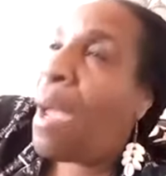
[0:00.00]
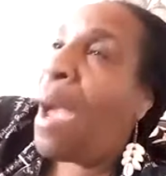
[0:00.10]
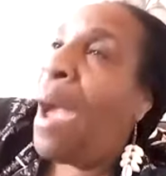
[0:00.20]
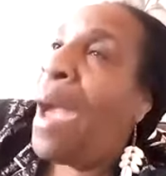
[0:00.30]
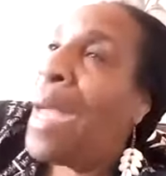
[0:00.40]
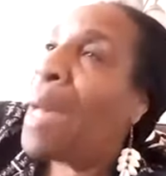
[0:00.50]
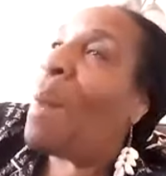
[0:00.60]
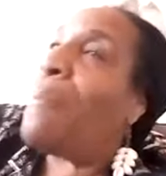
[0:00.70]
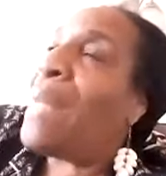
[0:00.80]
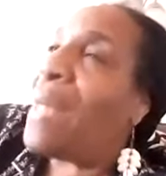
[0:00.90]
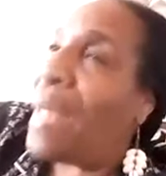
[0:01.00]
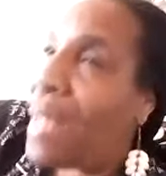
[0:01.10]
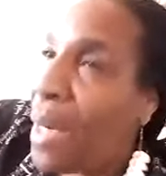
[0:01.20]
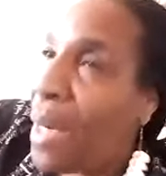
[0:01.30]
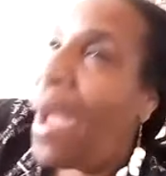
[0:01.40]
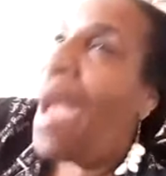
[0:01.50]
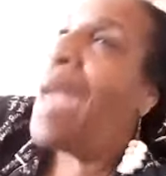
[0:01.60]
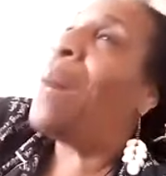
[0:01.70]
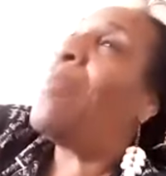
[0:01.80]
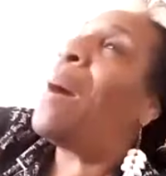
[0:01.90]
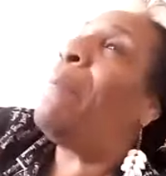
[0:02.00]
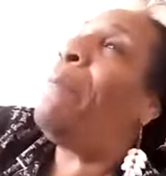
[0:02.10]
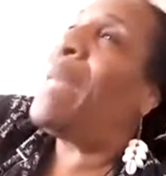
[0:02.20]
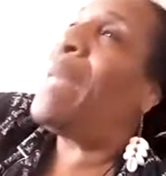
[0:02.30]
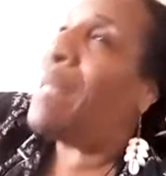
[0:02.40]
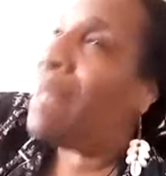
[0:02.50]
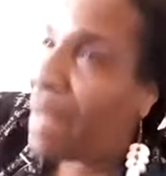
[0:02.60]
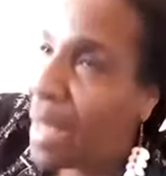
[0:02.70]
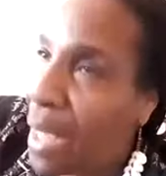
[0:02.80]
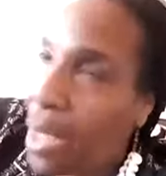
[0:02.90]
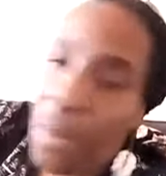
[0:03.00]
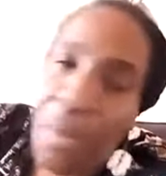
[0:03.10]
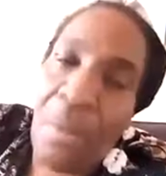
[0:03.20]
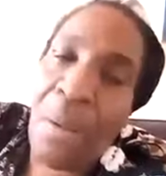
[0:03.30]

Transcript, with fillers: I am a millionaire. I am a billionaire.